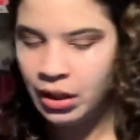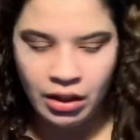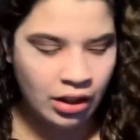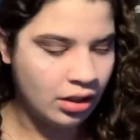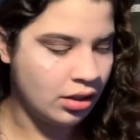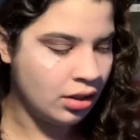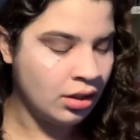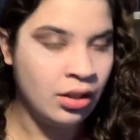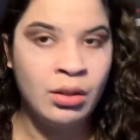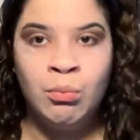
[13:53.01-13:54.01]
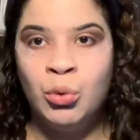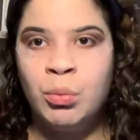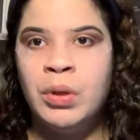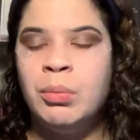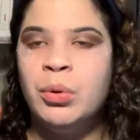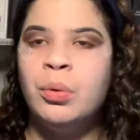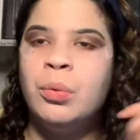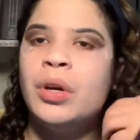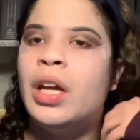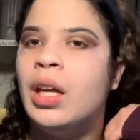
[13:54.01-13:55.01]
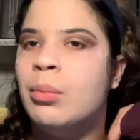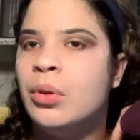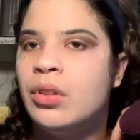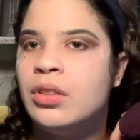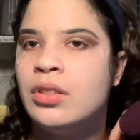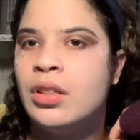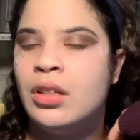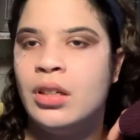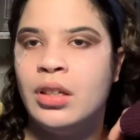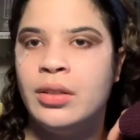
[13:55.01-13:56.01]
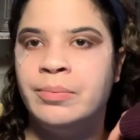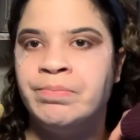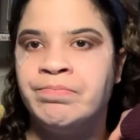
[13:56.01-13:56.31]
They needed more people who were able to